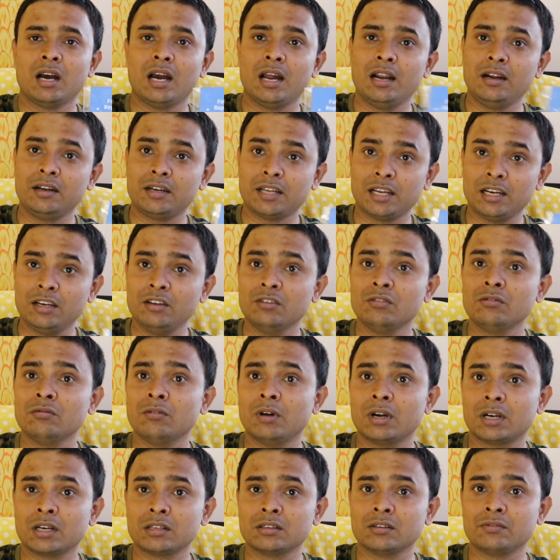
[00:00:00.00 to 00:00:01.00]
I'll tell you
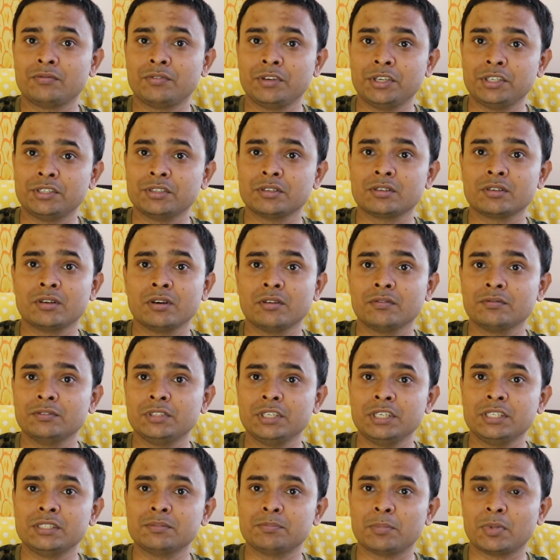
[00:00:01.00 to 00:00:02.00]
what are the features
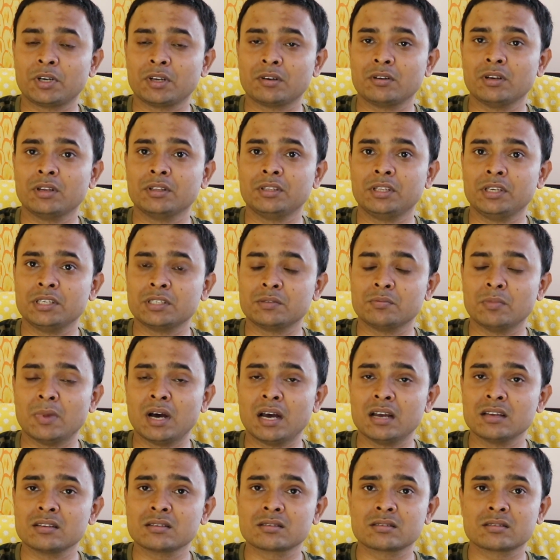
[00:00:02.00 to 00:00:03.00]
of these
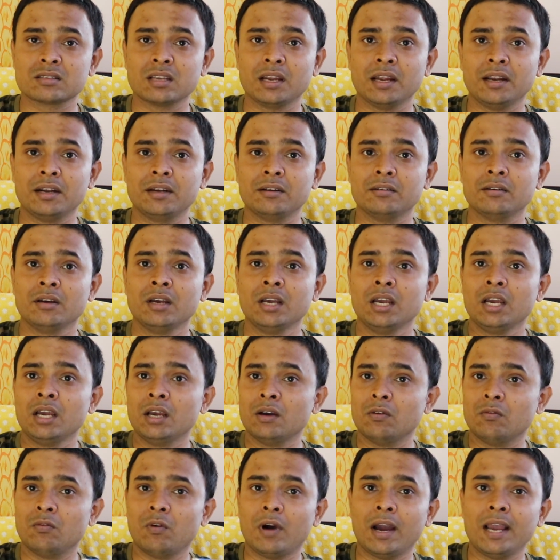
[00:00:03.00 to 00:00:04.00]
masks and
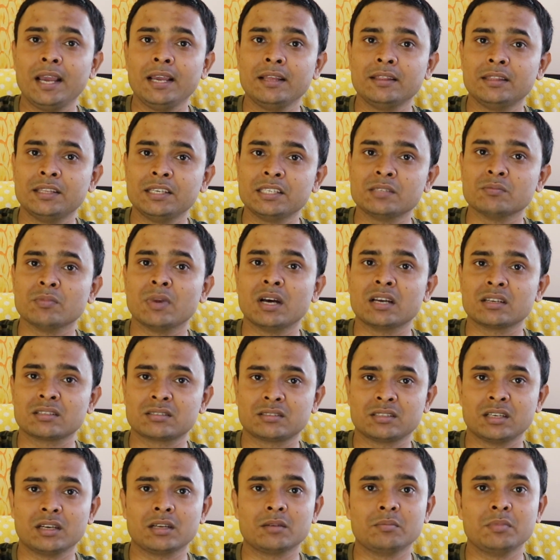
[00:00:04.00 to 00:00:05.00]
why these
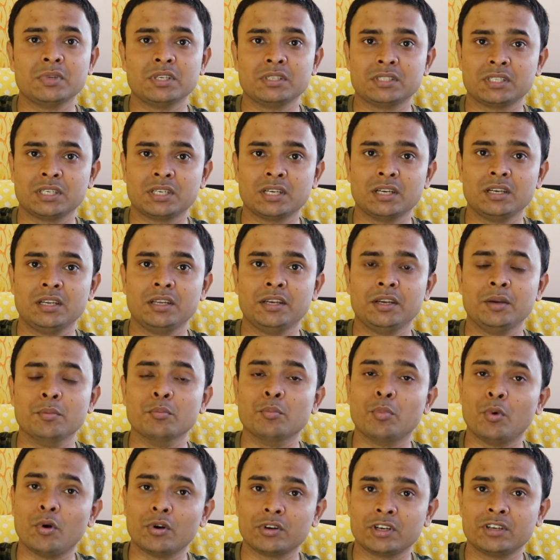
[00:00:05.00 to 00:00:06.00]
masks are basically
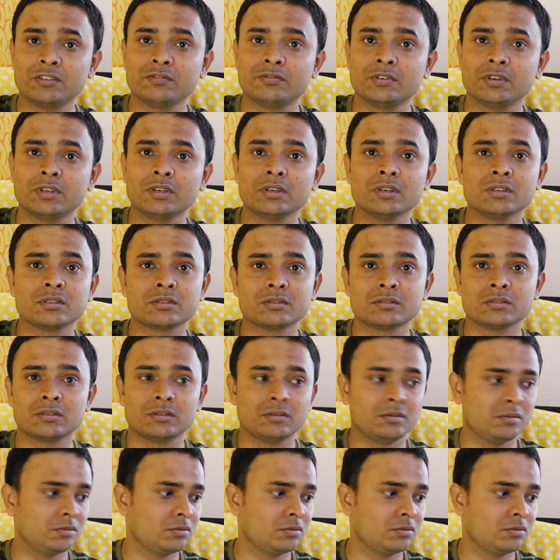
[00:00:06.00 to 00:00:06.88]
important for us.